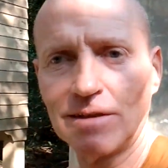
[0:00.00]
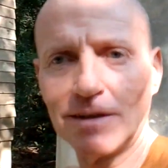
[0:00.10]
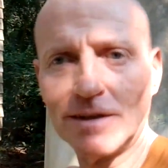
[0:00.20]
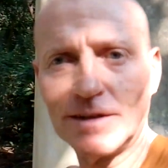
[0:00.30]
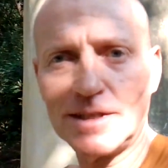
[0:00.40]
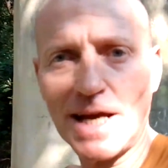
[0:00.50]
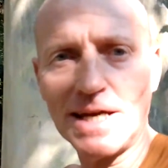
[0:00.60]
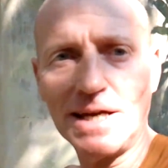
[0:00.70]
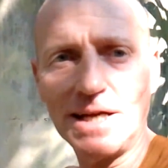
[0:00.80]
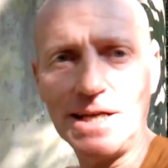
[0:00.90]
taking it
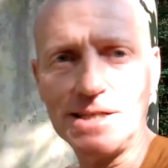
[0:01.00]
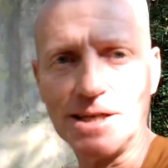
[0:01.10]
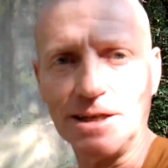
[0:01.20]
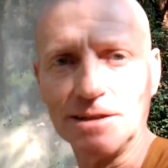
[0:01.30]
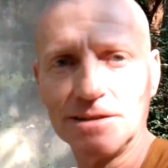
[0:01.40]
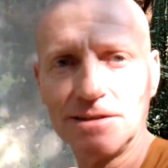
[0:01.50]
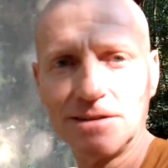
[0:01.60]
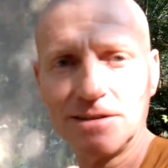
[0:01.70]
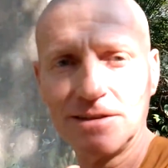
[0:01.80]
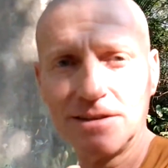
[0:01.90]
easy?
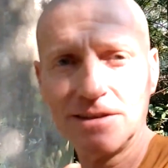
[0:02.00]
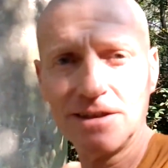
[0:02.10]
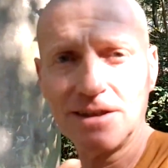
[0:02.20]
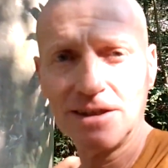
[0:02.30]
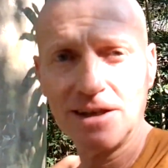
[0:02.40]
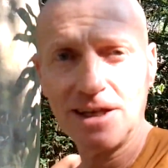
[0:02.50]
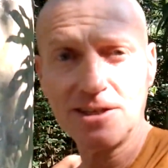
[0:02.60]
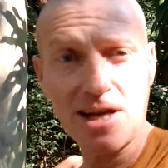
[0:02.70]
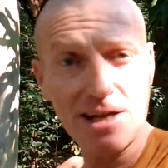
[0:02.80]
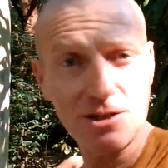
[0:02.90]
Is that
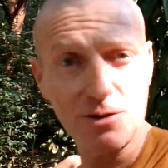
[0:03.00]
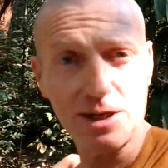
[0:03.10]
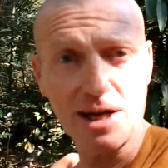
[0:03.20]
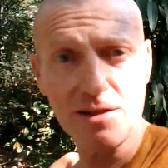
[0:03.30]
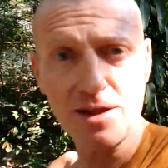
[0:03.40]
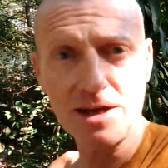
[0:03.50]
doing nothing?